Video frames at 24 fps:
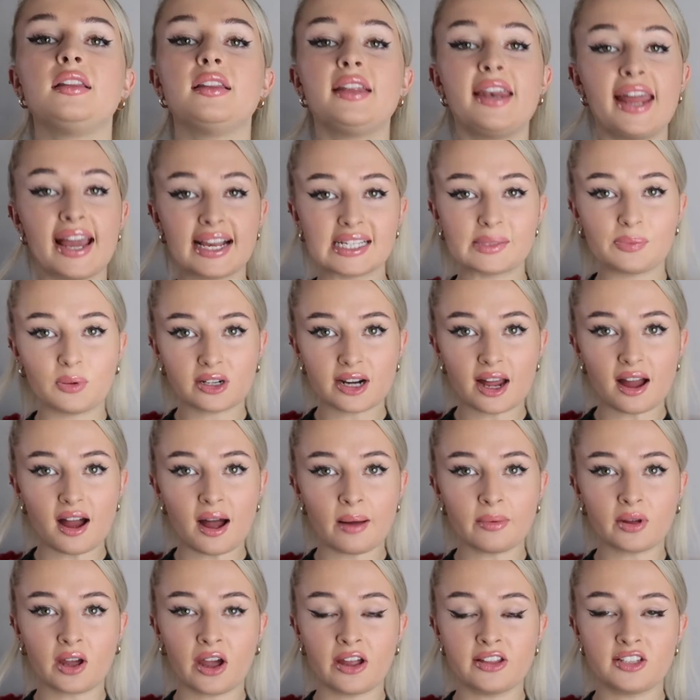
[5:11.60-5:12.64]
The next product
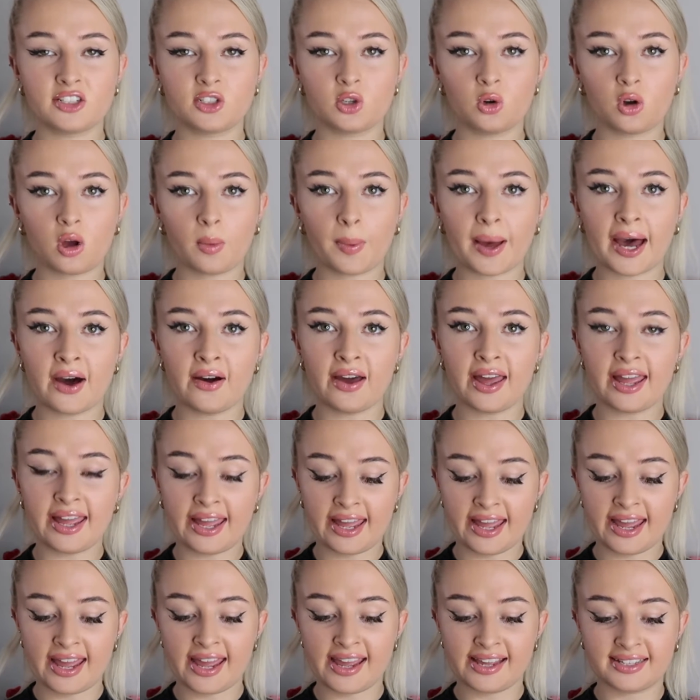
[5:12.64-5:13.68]
I'm going to talk about
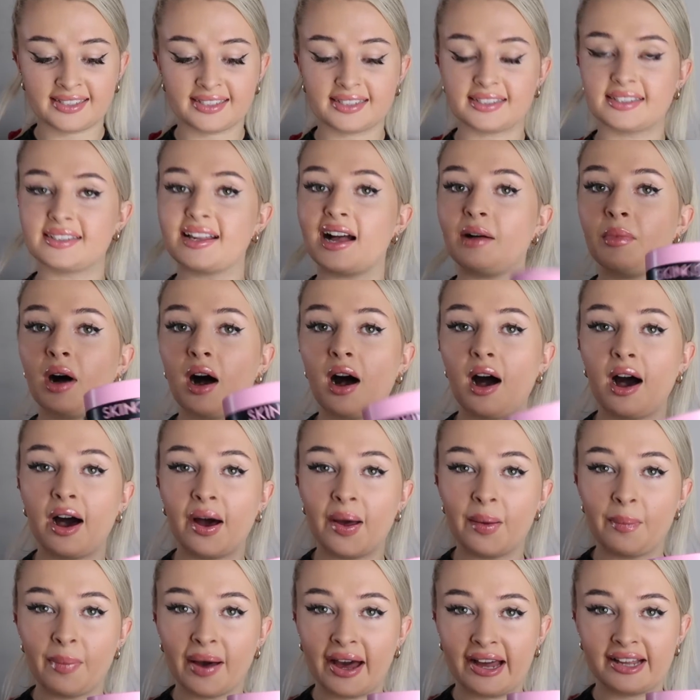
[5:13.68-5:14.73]
is some
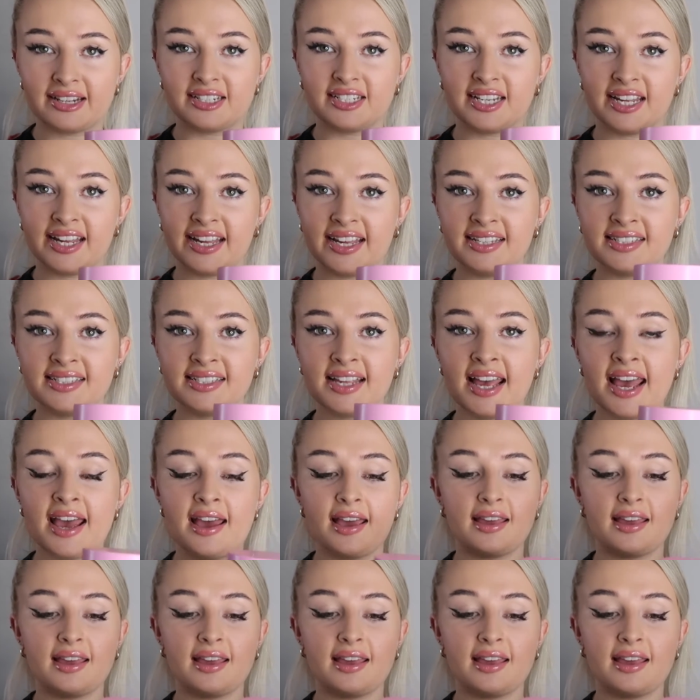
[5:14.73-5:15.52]
eye patches.